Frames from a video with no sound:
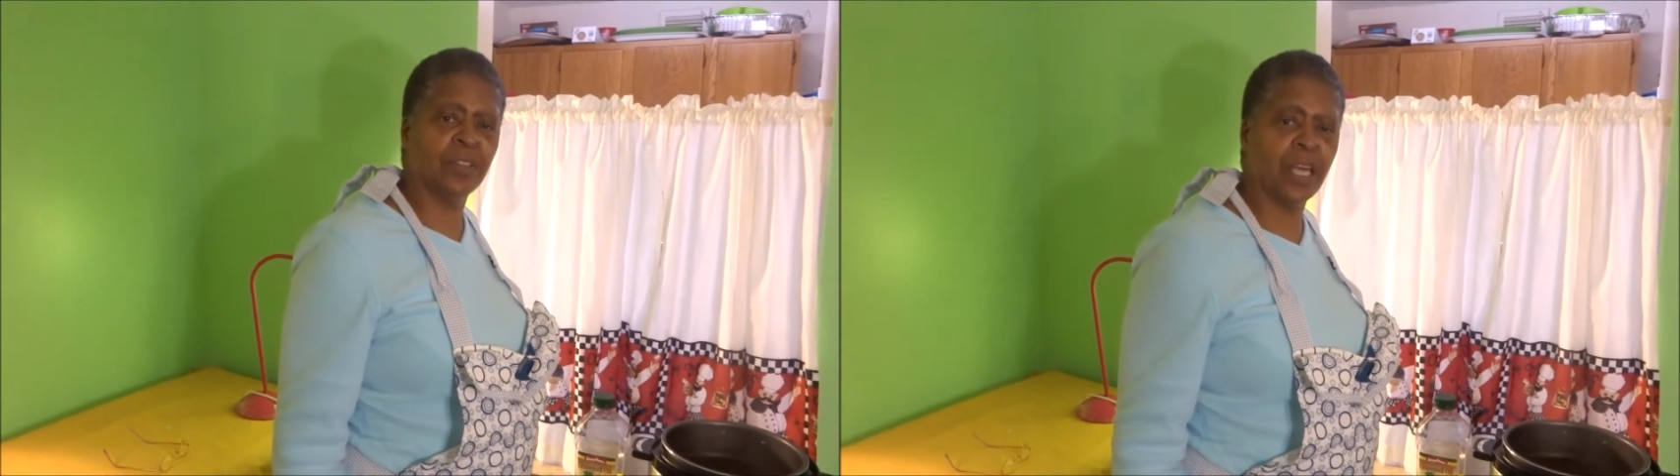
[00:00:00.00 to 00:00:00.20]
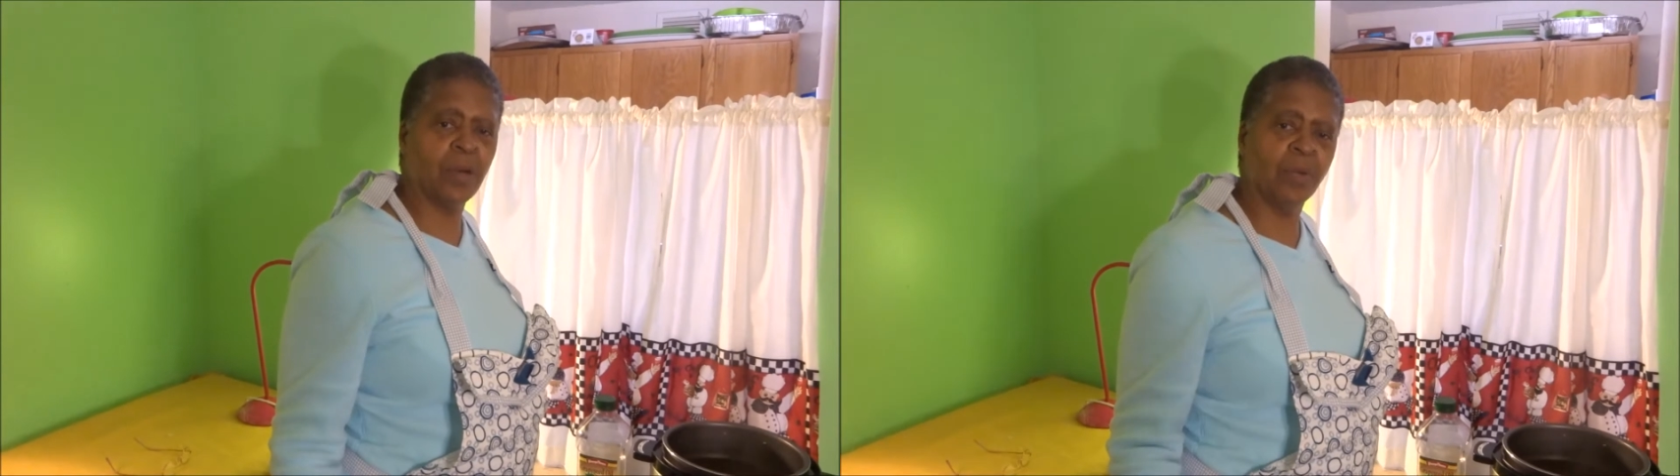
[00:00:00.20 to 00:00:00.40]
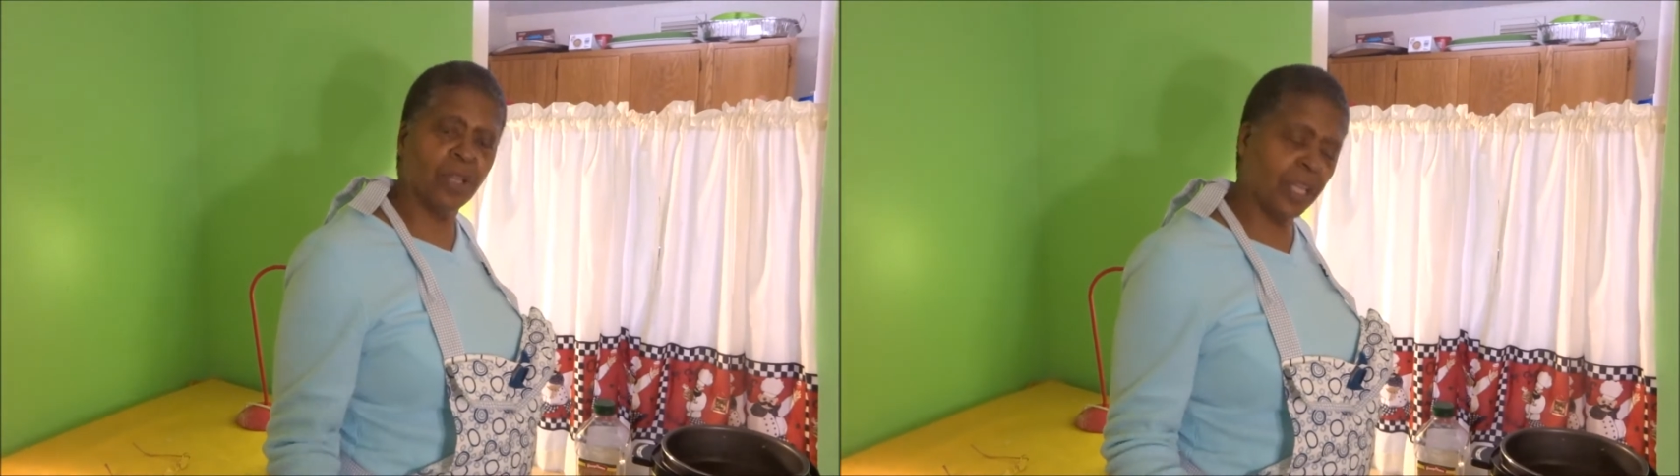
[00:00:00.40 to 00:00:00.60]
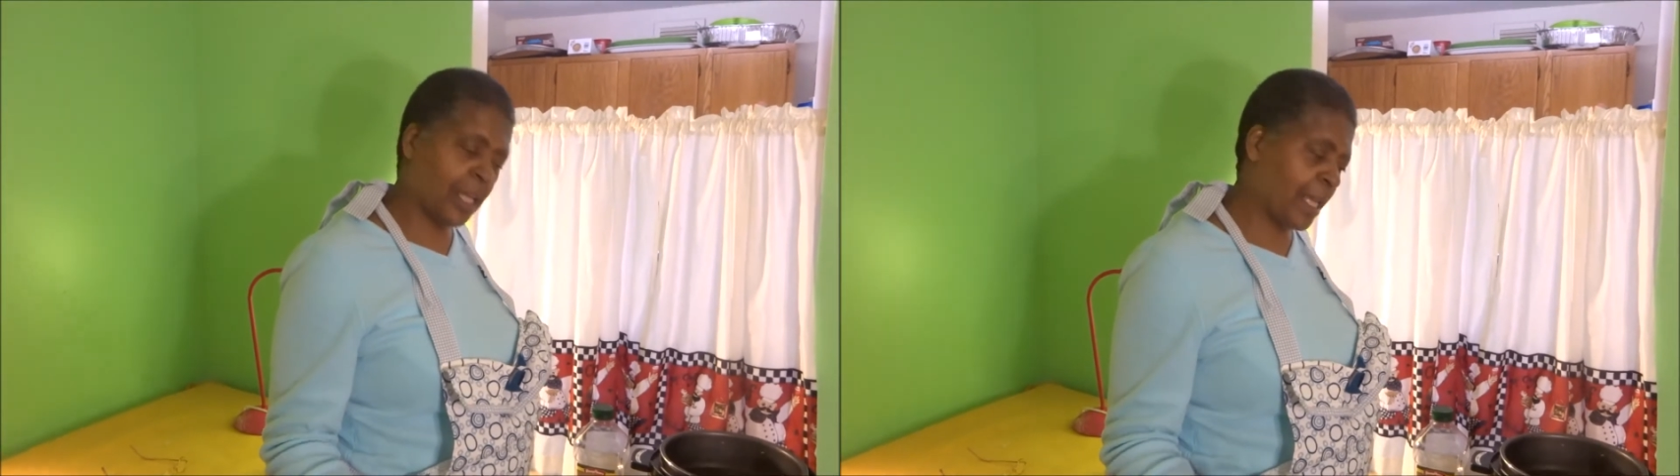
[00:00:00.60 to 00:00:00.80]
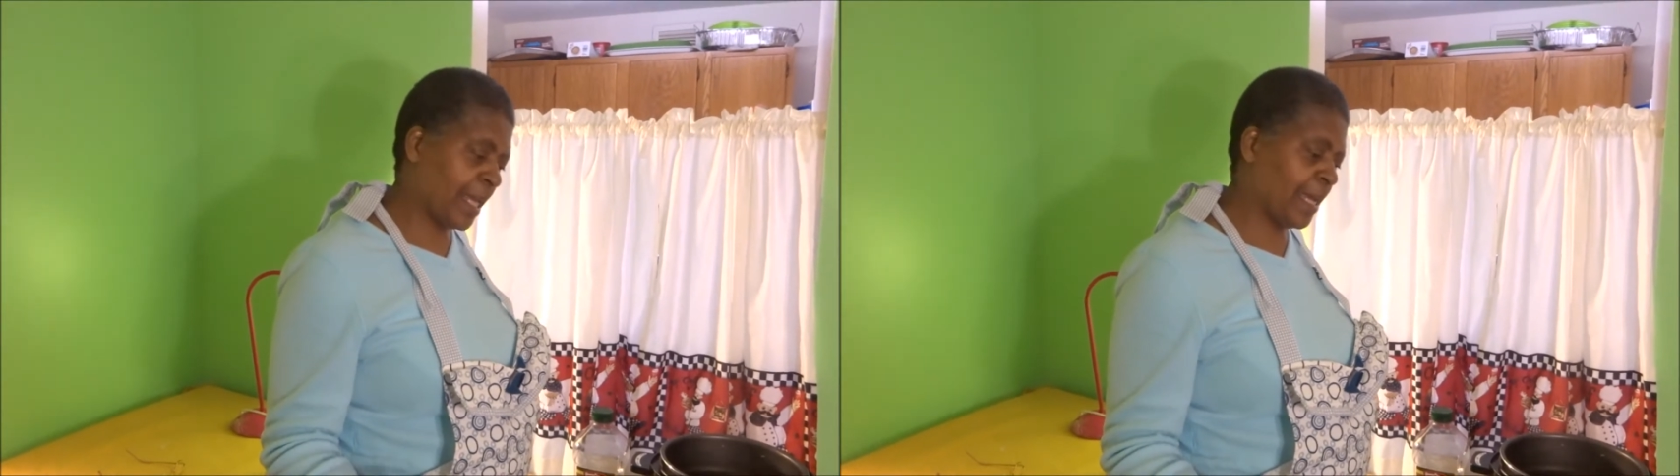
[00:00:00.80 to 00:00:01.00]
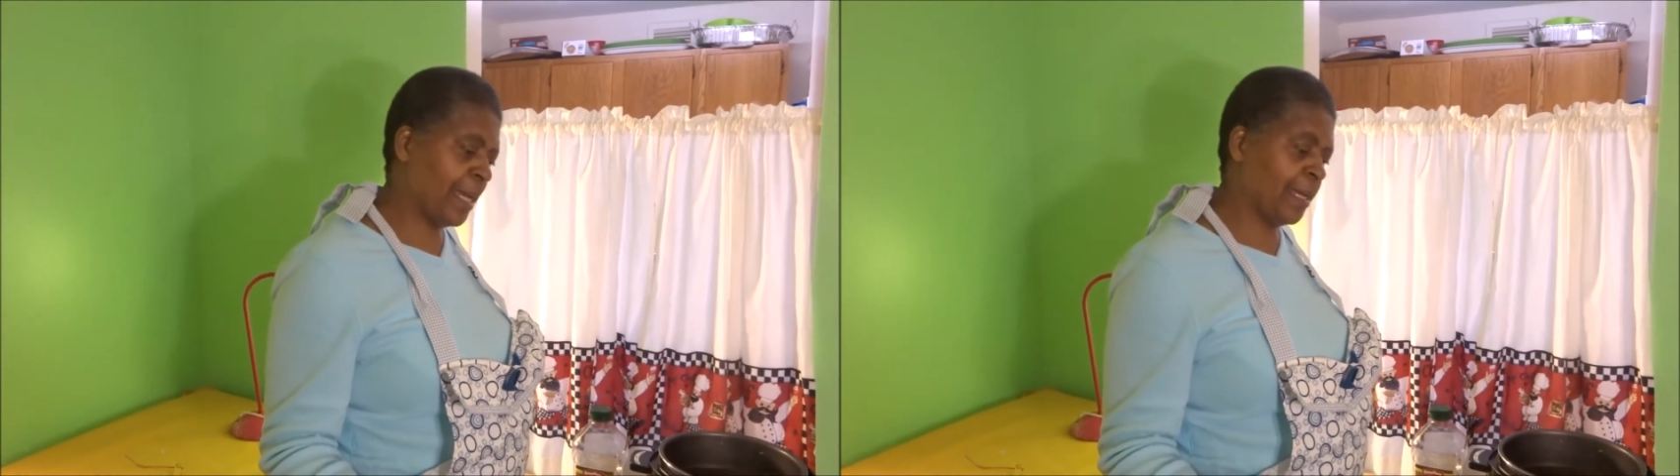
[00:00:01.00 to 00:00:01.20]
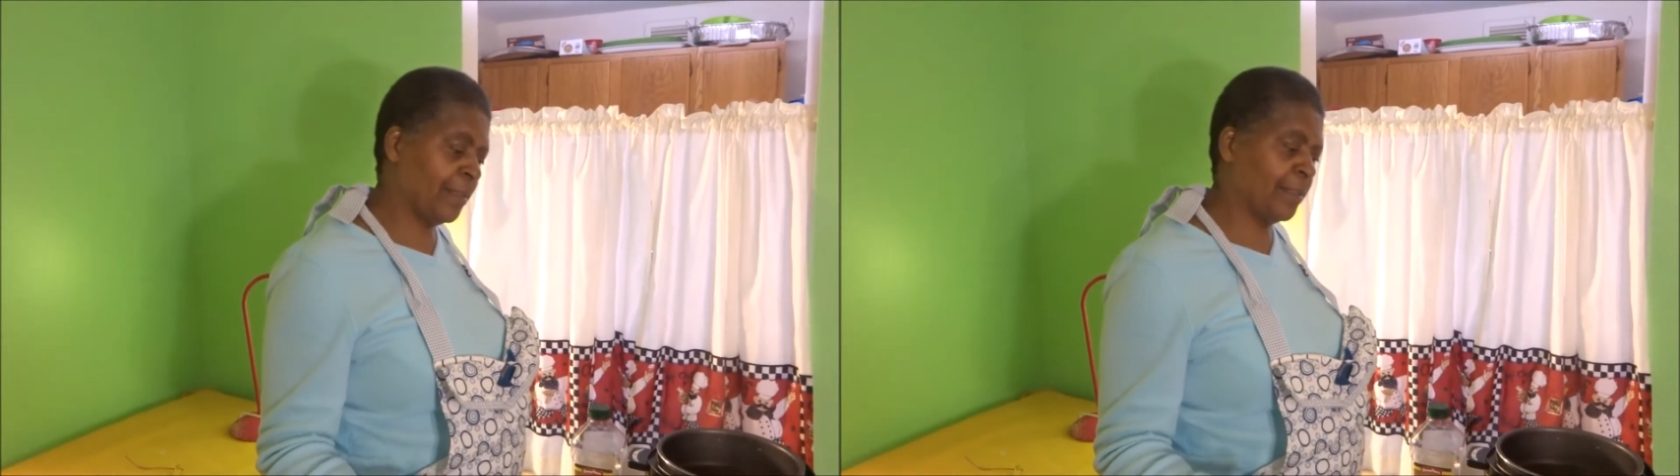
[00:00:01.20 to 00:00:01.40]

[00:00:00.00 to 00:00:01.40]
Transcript: now we're gonna add